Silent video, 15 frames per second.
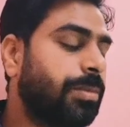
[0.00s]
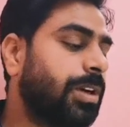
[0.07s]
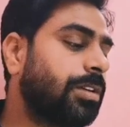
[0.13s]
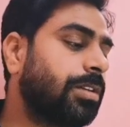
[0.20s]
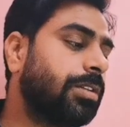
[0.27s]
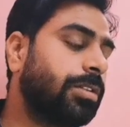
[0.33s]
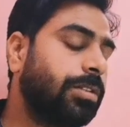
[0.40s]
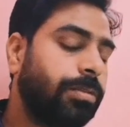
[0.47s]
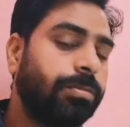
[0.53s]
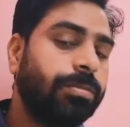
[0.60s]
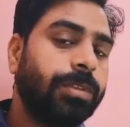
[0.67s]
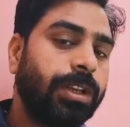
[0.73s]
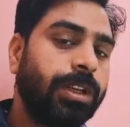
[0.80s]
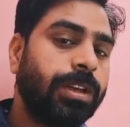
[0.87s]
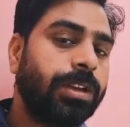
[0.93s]
But
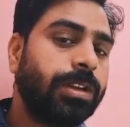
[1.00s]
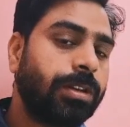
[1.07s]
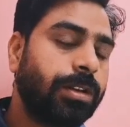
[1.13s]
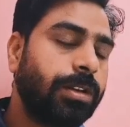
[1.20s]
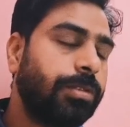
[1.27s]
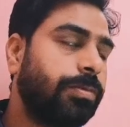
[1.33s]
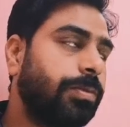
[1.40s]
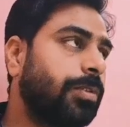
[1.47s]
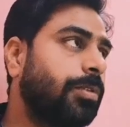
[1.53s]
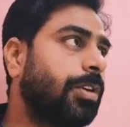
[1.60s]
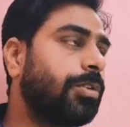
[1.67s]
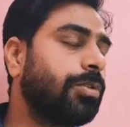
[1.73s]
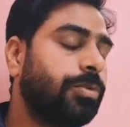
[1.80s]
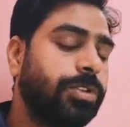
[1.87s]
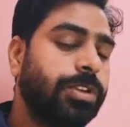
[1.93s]
in here, if you
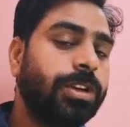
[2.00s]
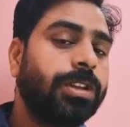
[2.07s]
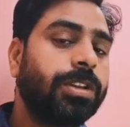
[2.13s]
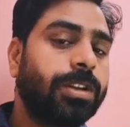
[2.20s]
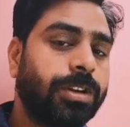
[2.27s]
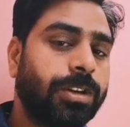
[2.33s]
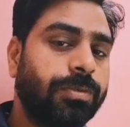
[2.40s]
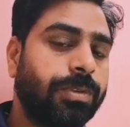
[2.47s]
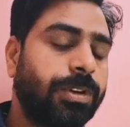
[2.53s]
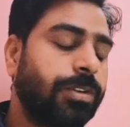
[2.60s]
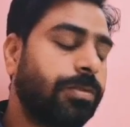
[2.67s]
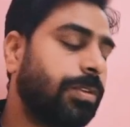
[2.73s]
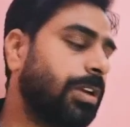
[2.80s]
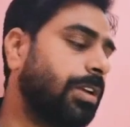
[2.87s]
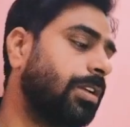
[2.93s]
are using in the
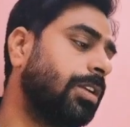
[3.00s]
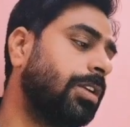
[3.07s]
different way,